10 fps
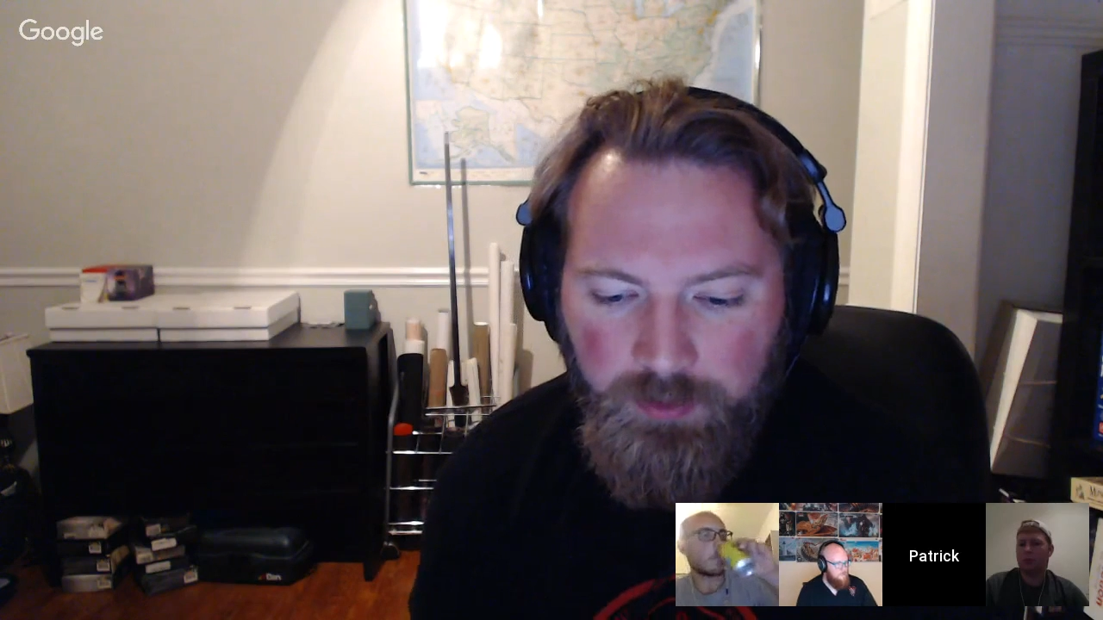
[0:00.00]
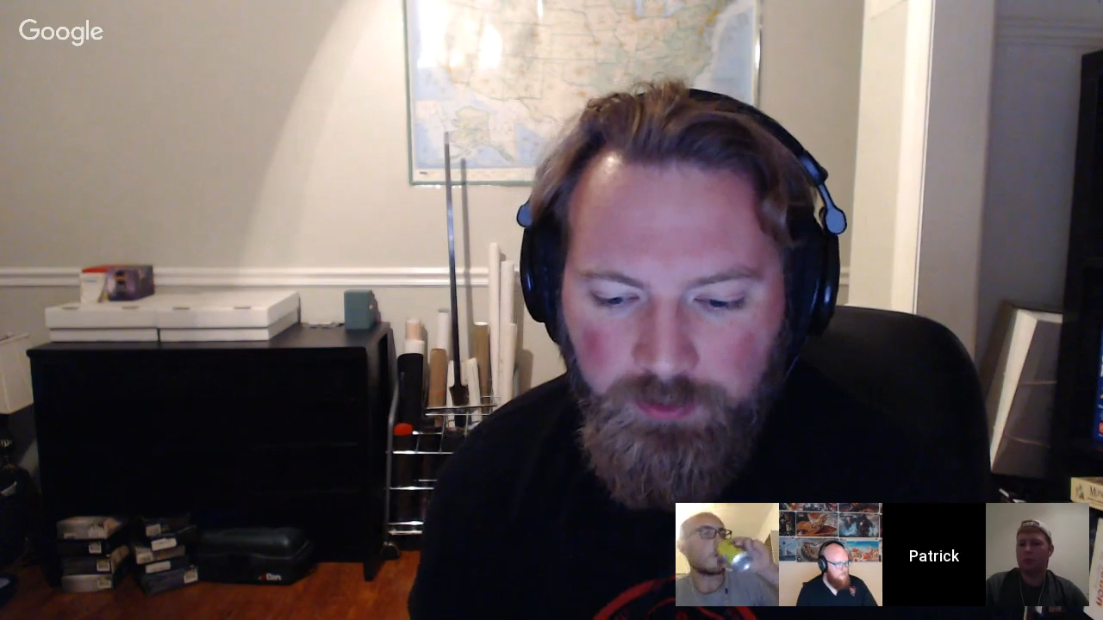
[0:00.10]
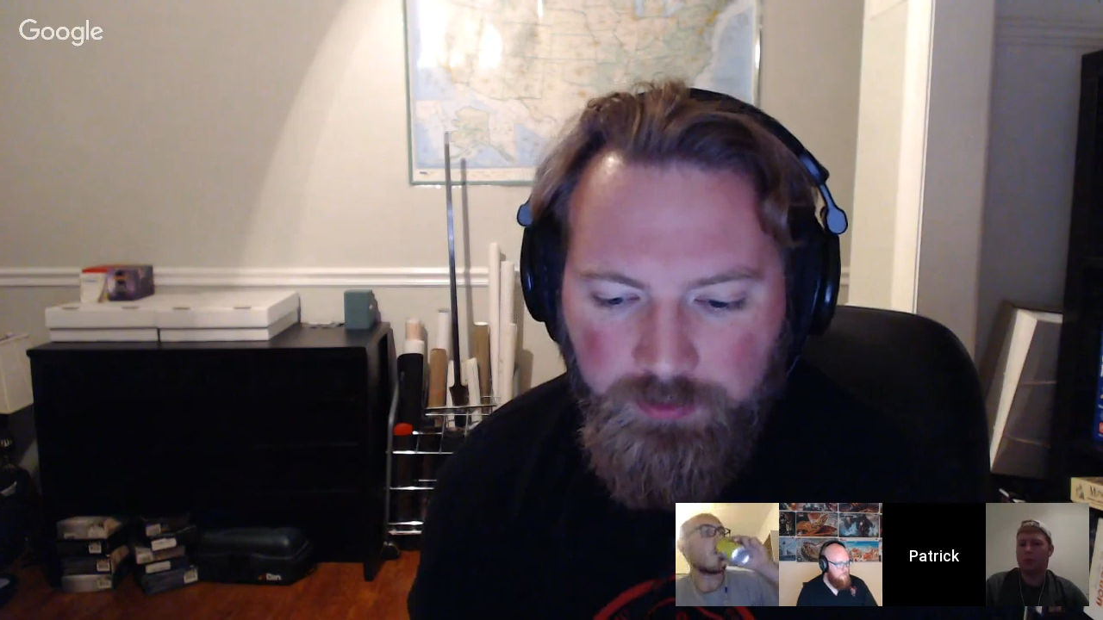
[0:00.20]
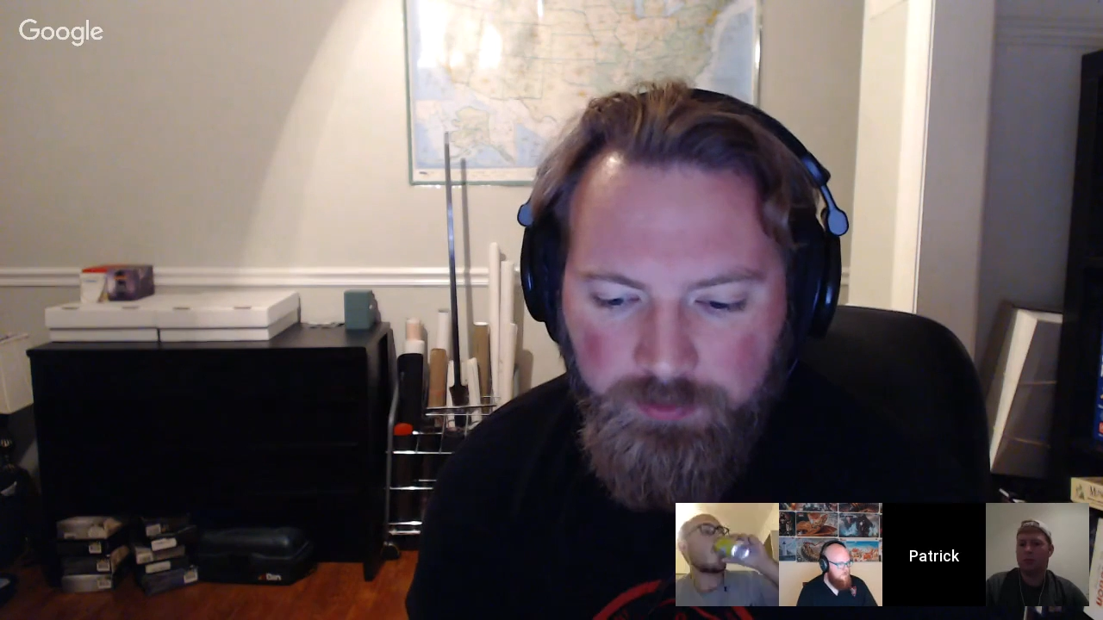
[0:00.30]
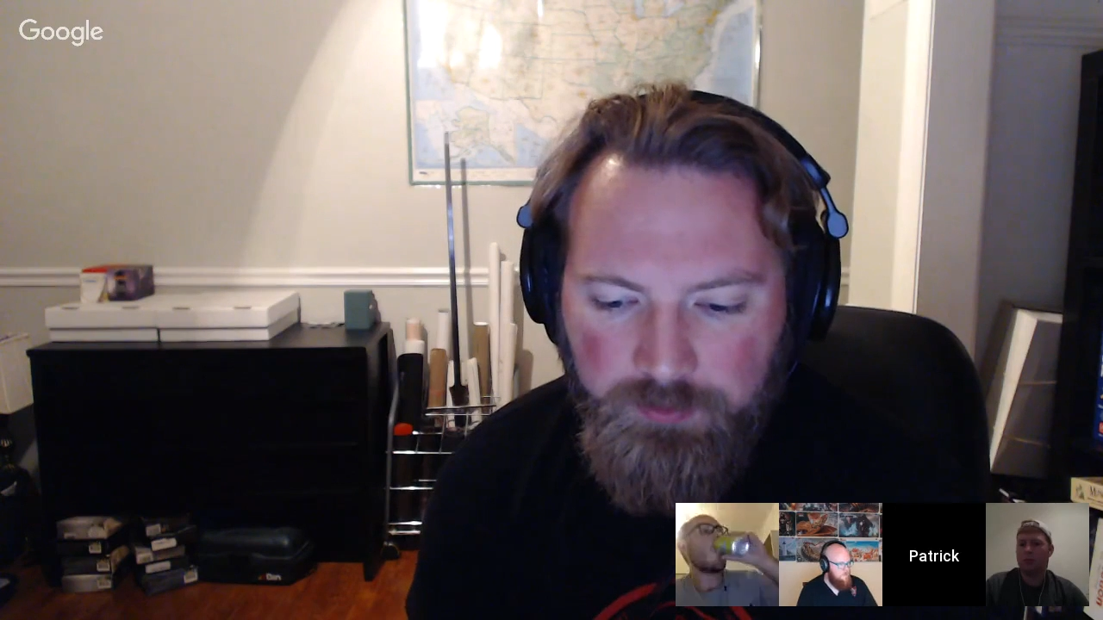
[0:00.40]

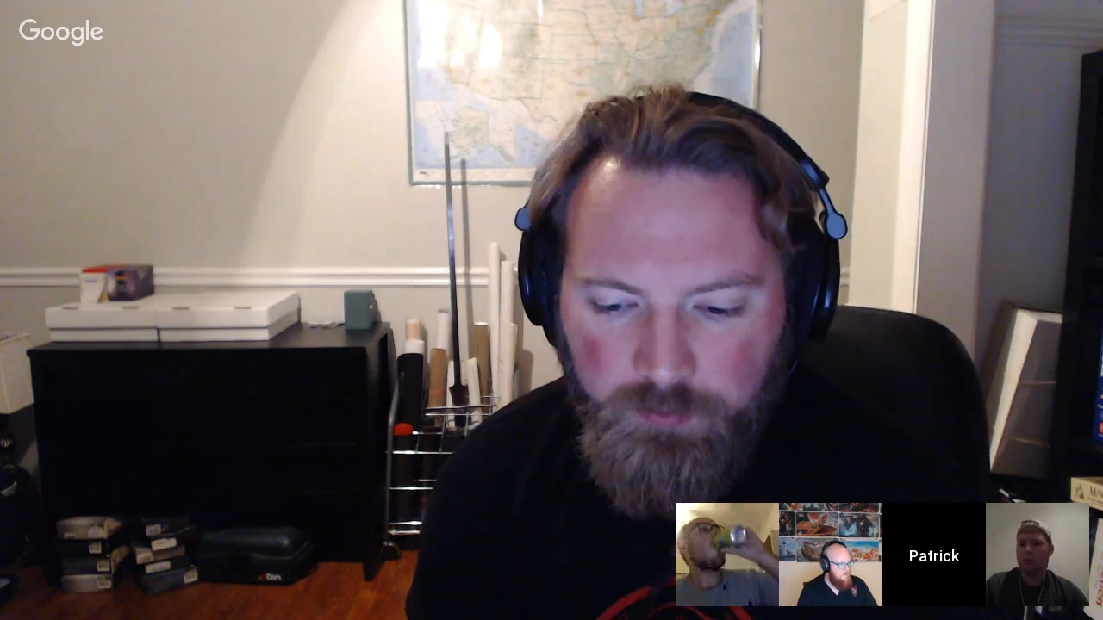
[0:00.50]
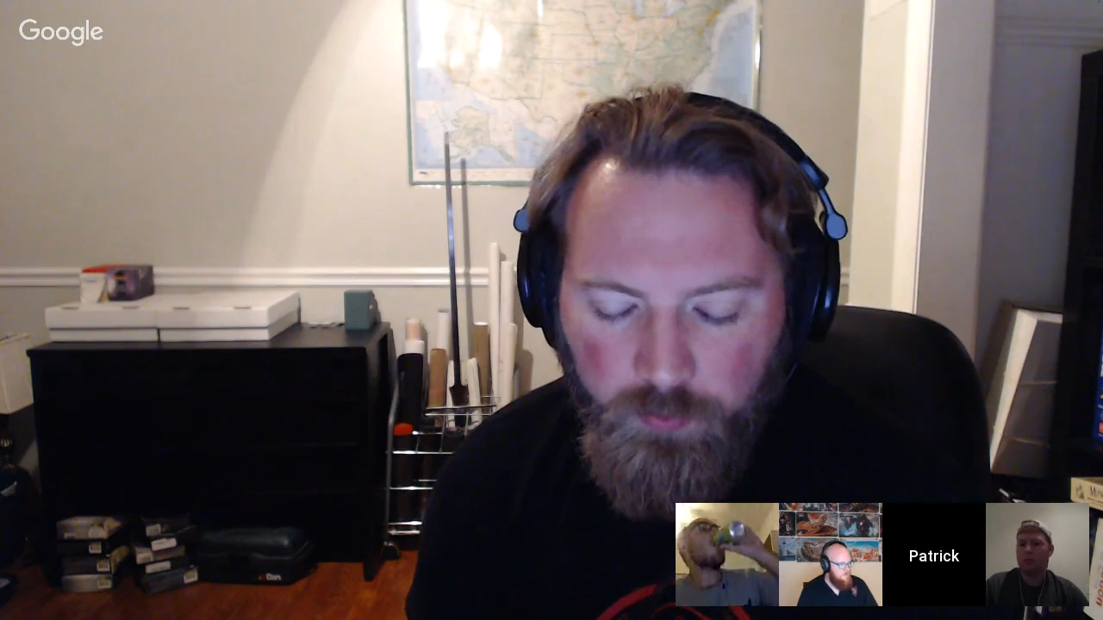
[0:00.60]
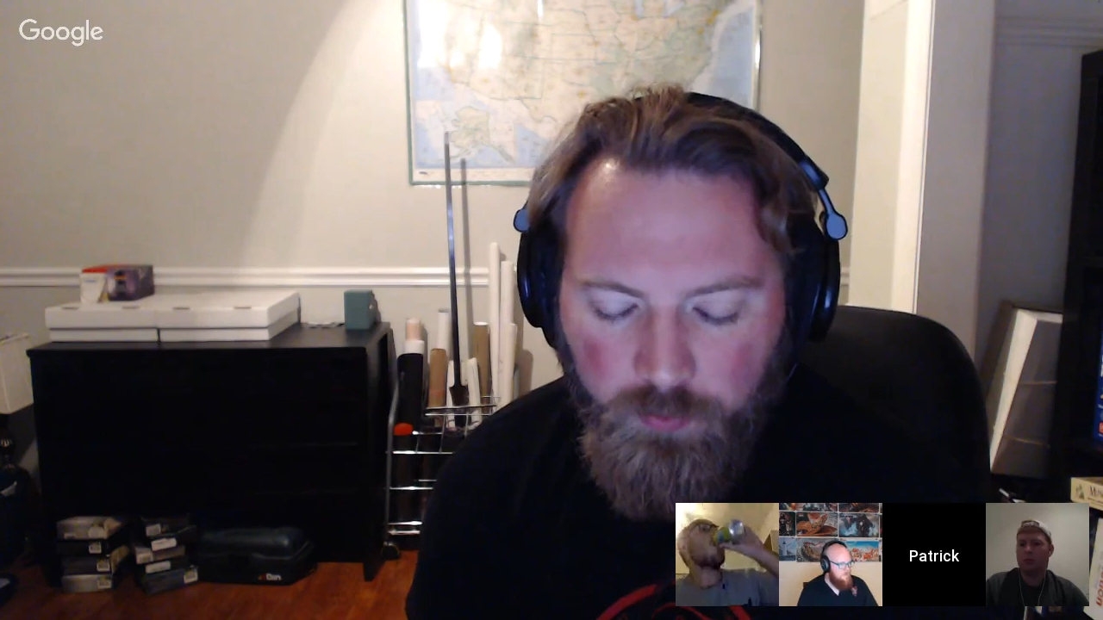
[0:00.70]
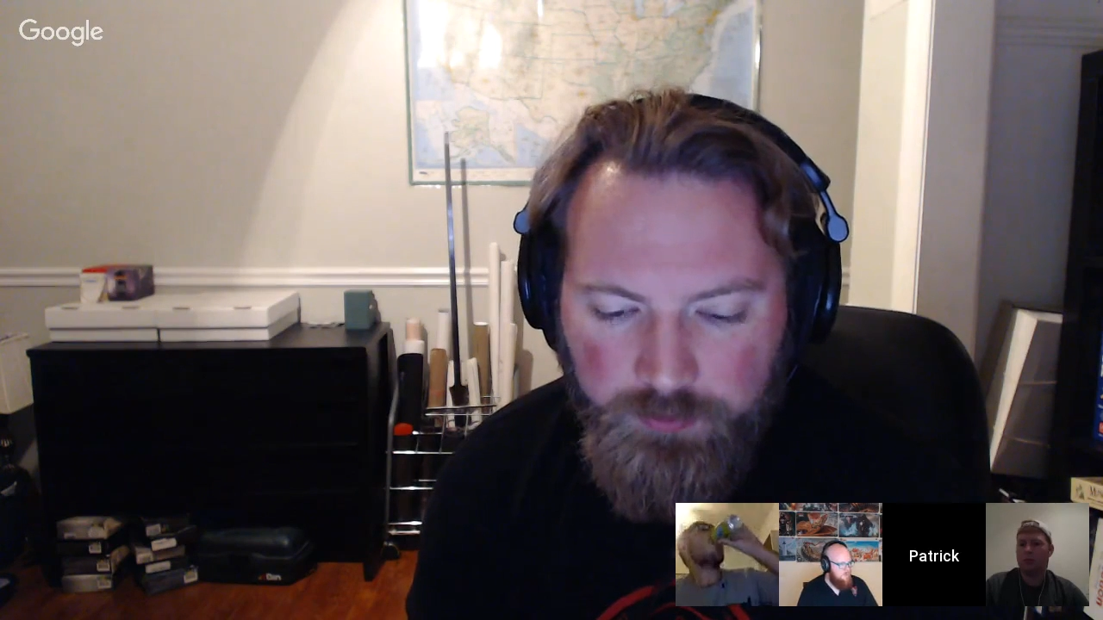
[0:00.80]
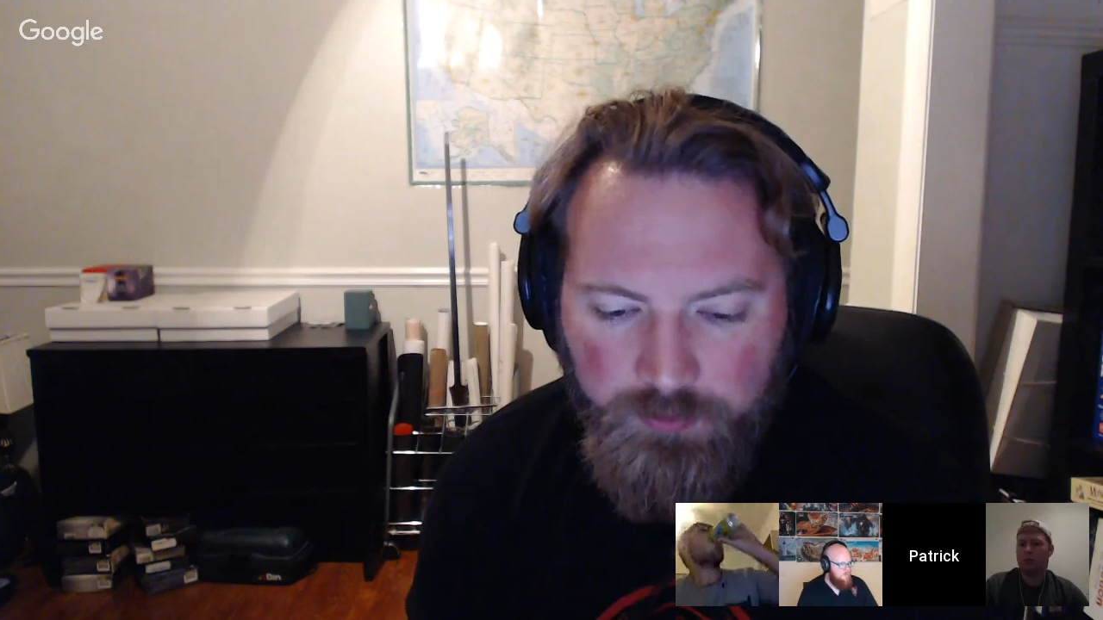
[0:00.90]
He's
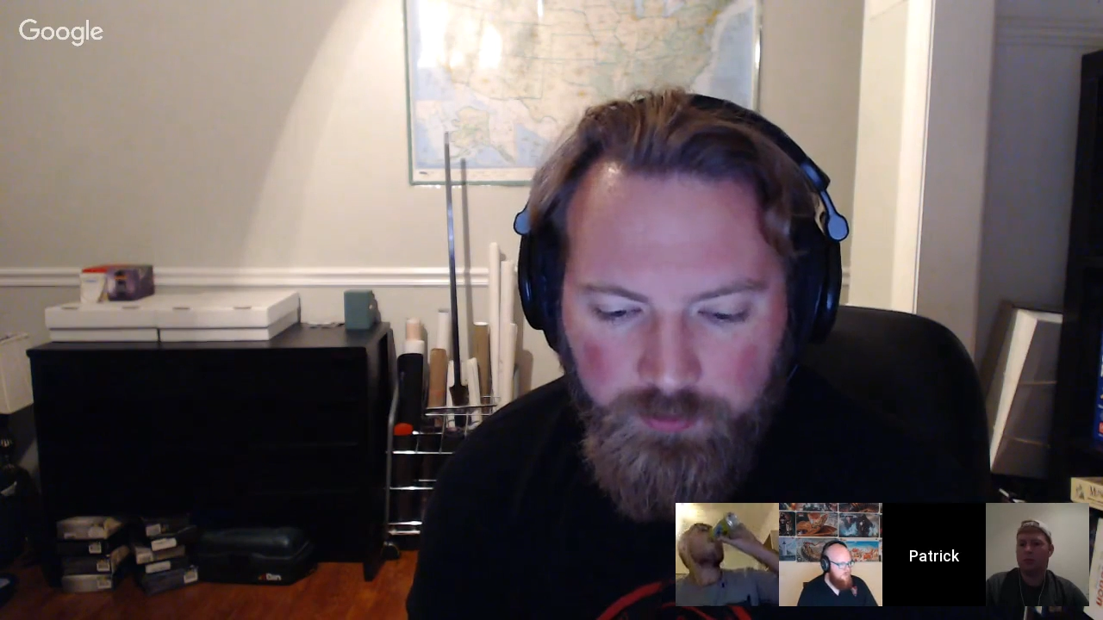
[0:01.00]
won the